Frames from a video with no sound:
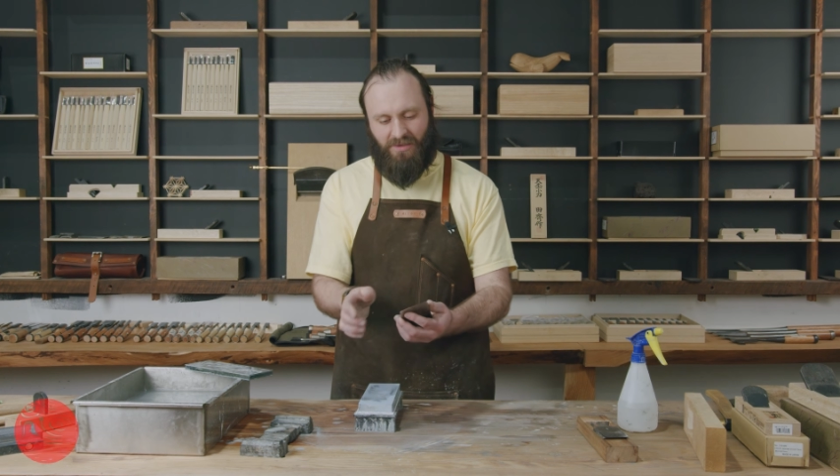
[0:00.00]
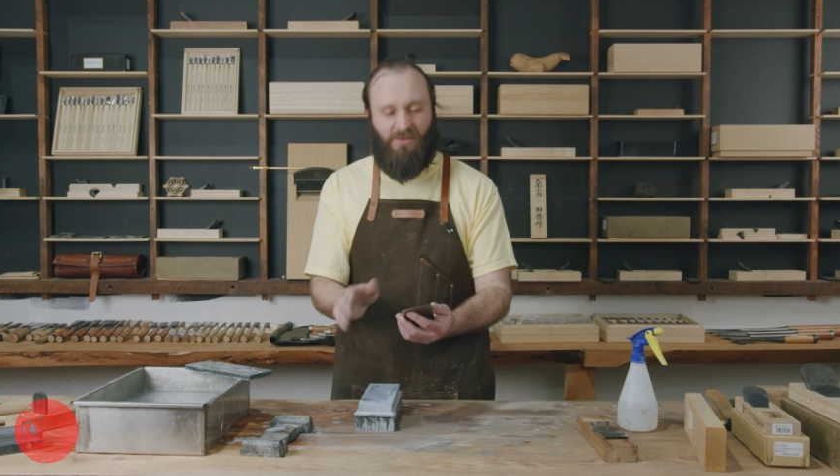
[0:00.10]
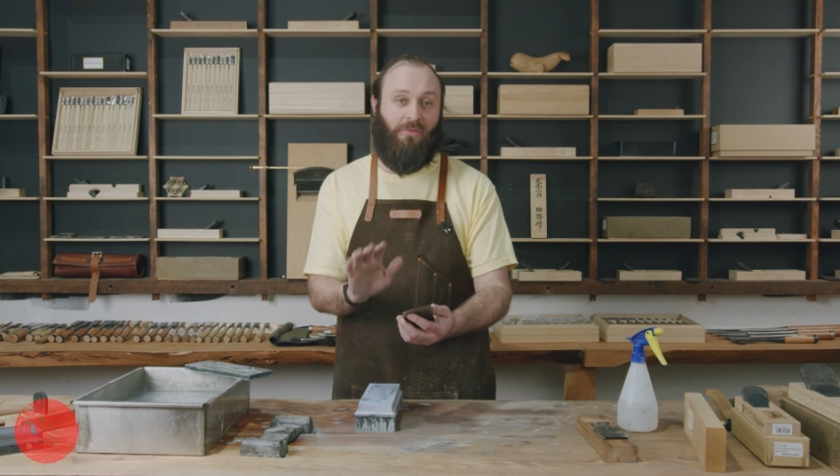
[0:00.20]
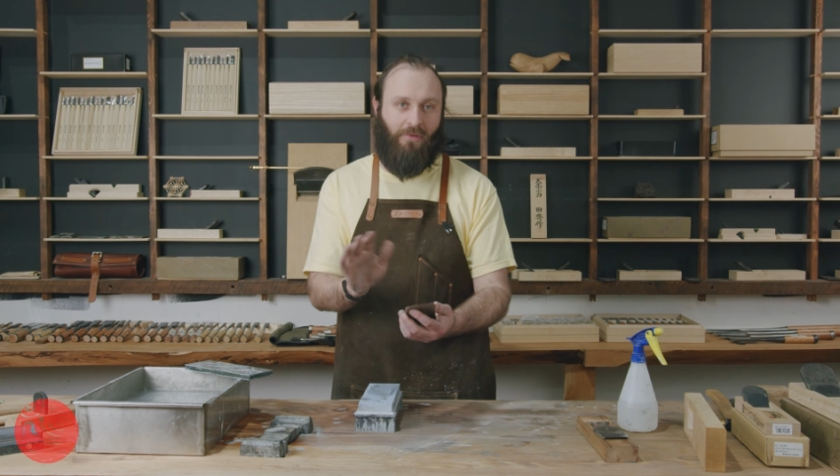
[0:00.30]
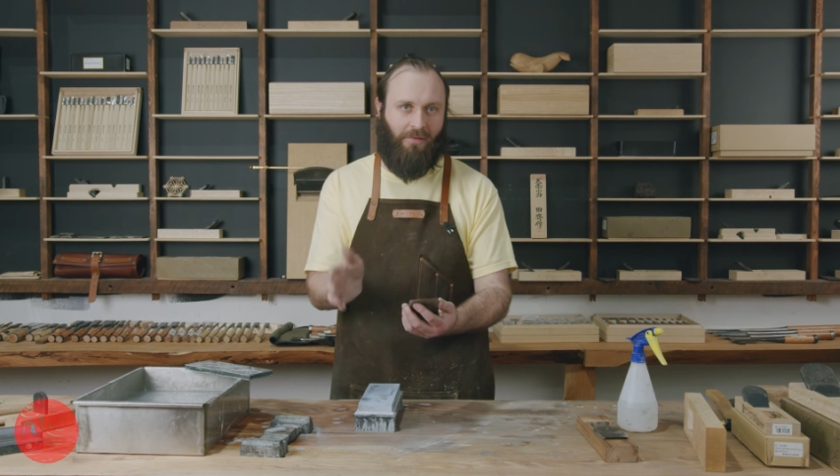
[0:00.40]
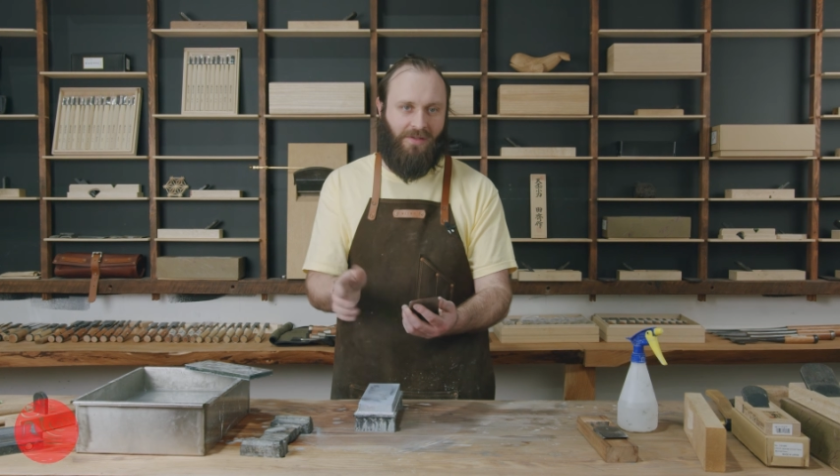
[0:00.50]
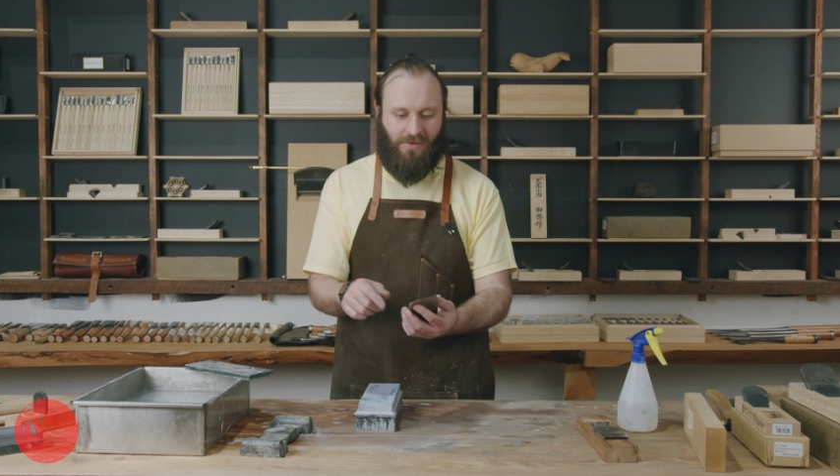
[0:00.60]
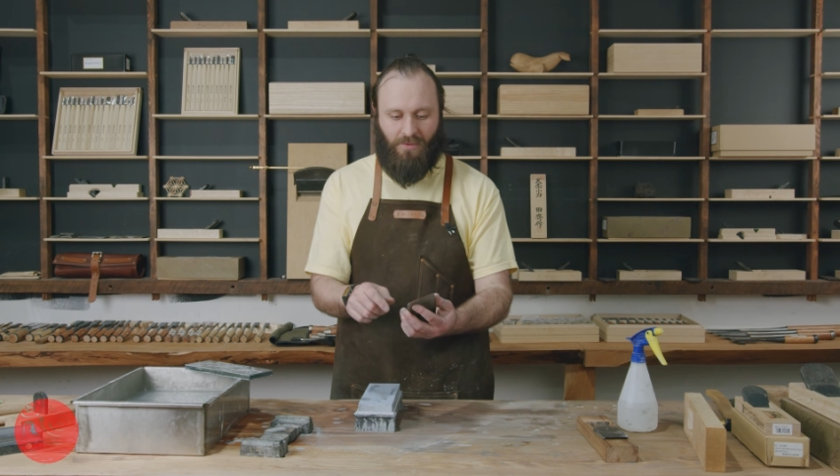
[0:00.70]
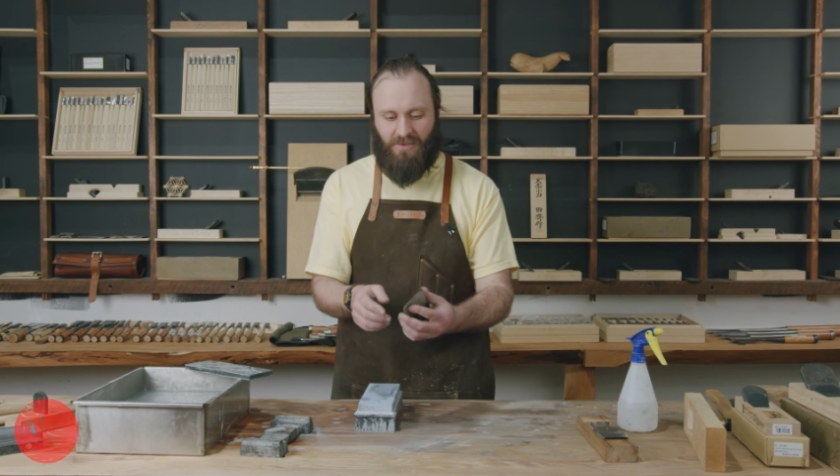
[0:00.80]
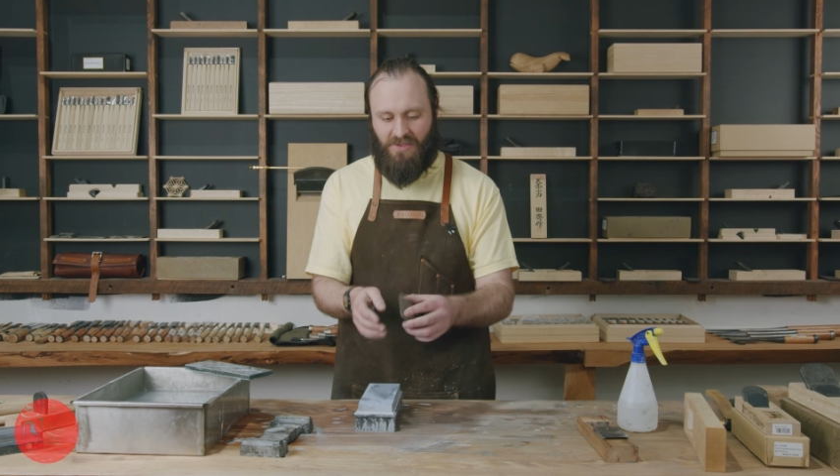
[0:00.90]
not roll these
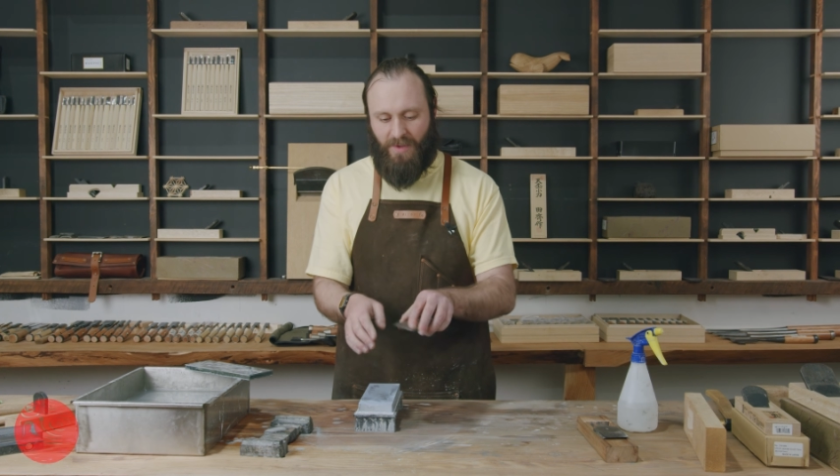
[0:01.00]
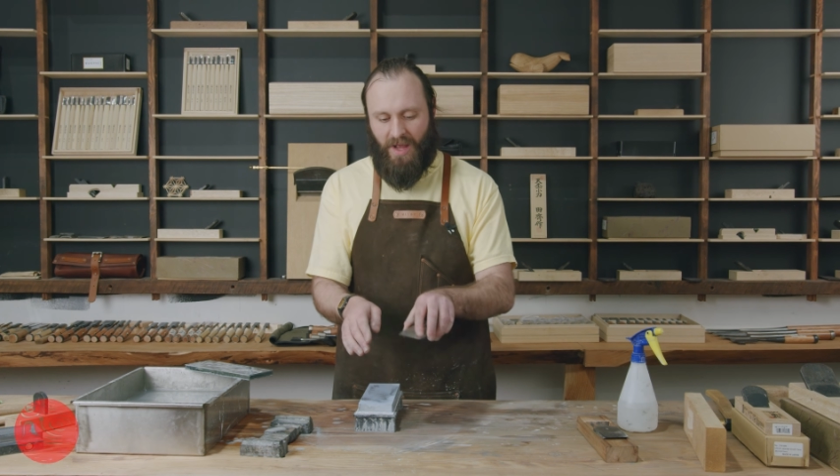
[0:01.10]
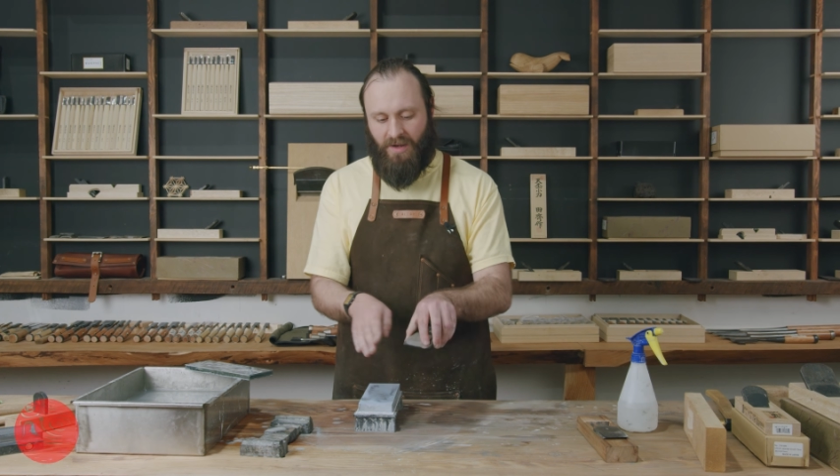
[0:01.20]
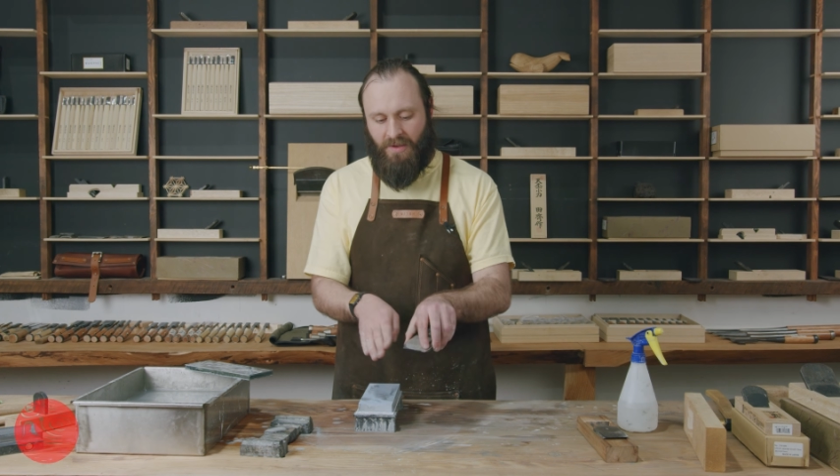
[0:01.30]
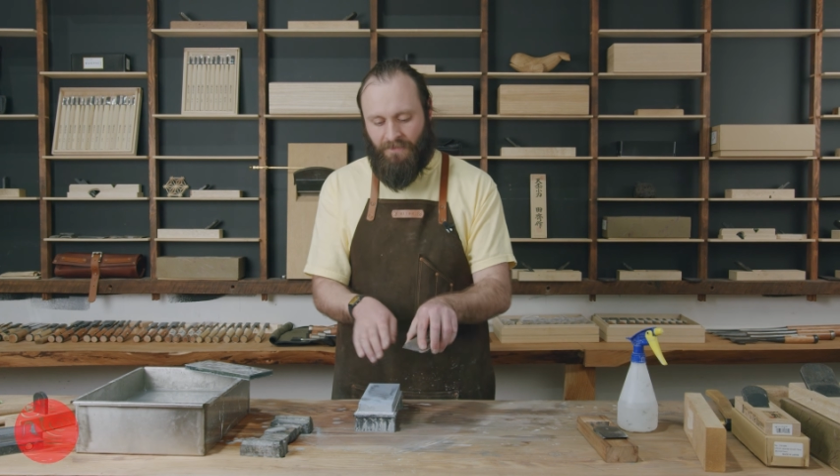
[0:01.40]
corners, but